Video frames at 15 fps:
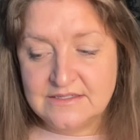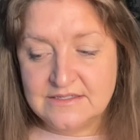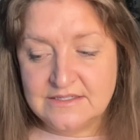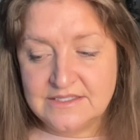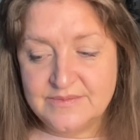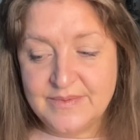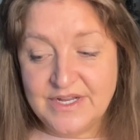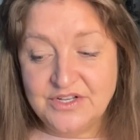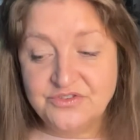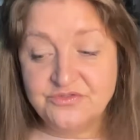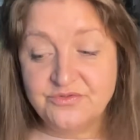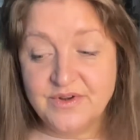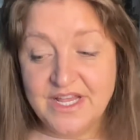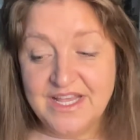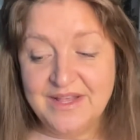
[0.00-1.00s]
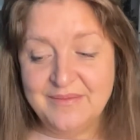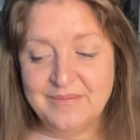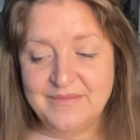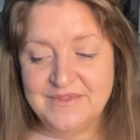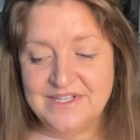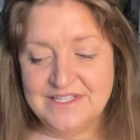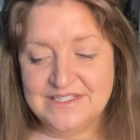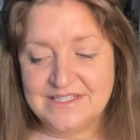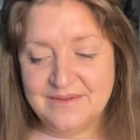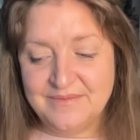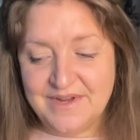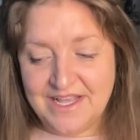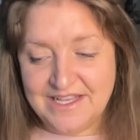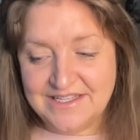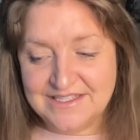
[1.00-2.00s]
It's my dream that
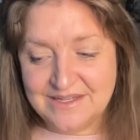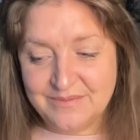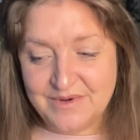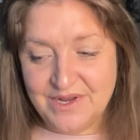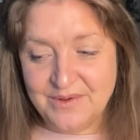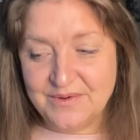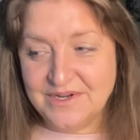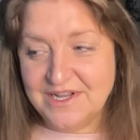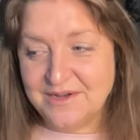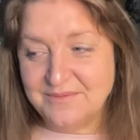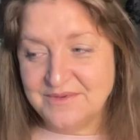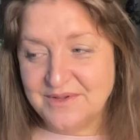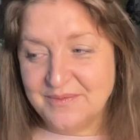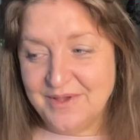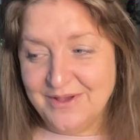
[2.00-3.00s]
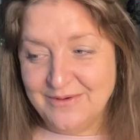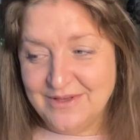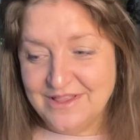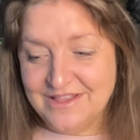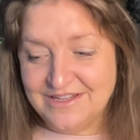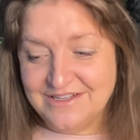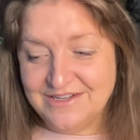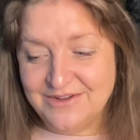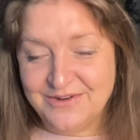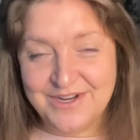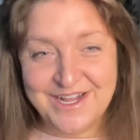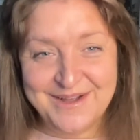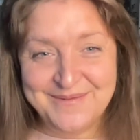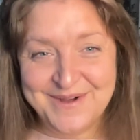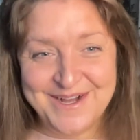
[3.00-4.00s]
someday somebody would come to me with a tune.
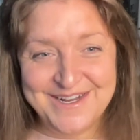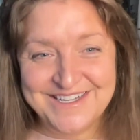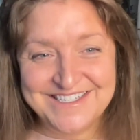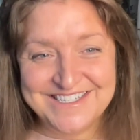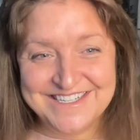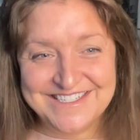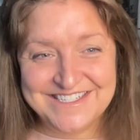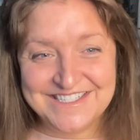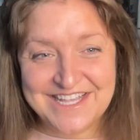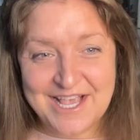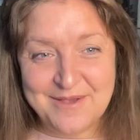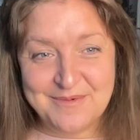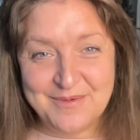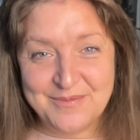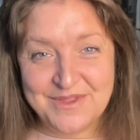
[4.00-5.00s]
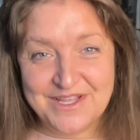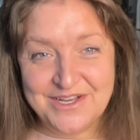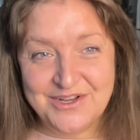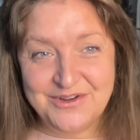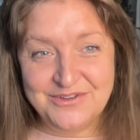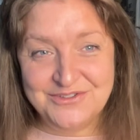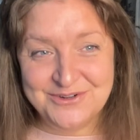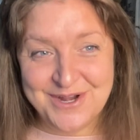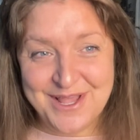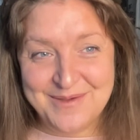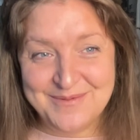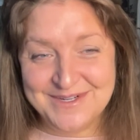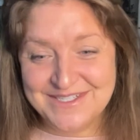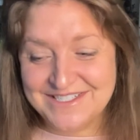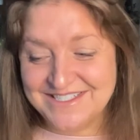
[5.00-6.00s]
I'm honest, I just came up with a new dream,
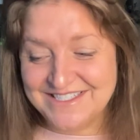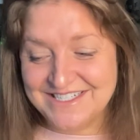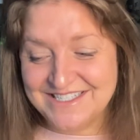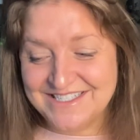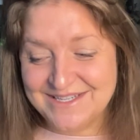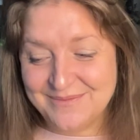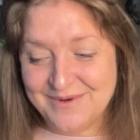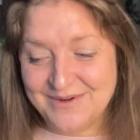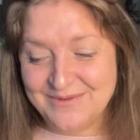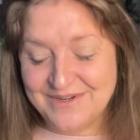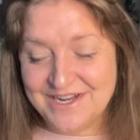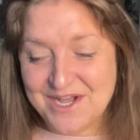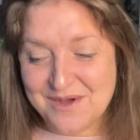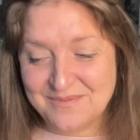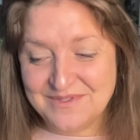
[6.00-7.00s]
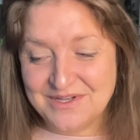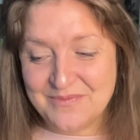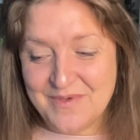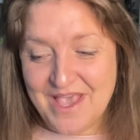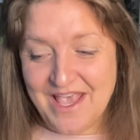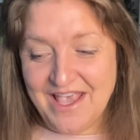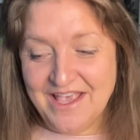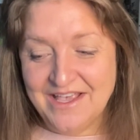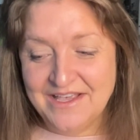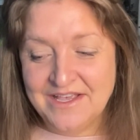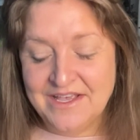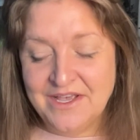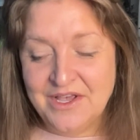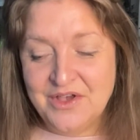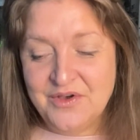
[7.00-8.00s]
which is that someone would come to me
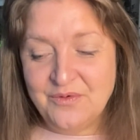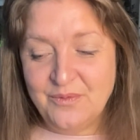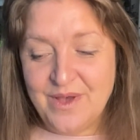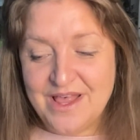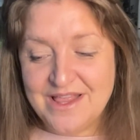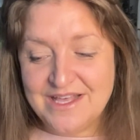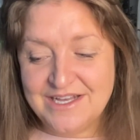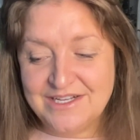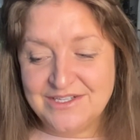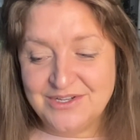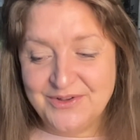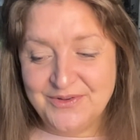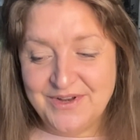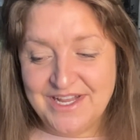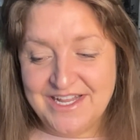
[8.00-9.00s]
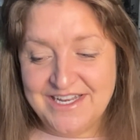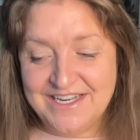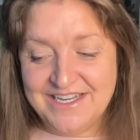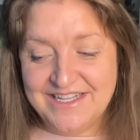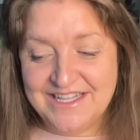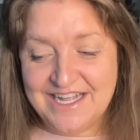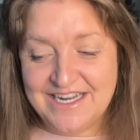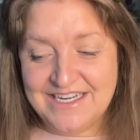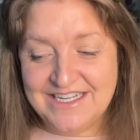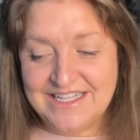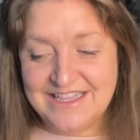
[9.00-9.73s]
with a tune in that